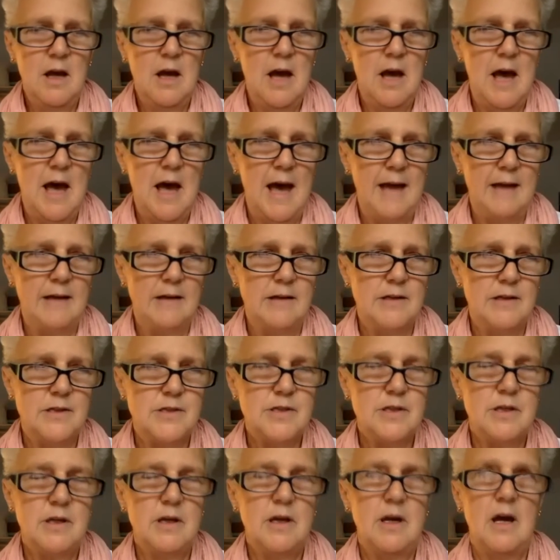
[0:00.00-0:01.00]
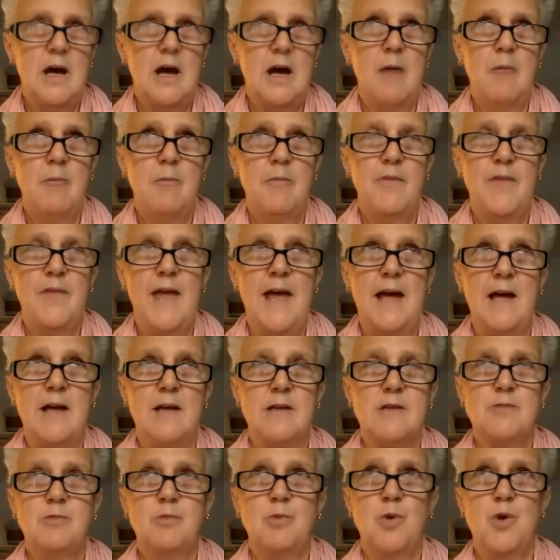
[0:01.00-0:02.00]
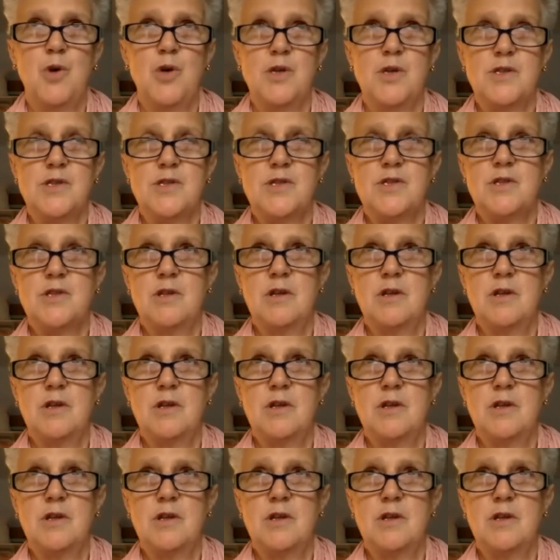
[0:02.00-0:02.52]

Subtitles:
and that was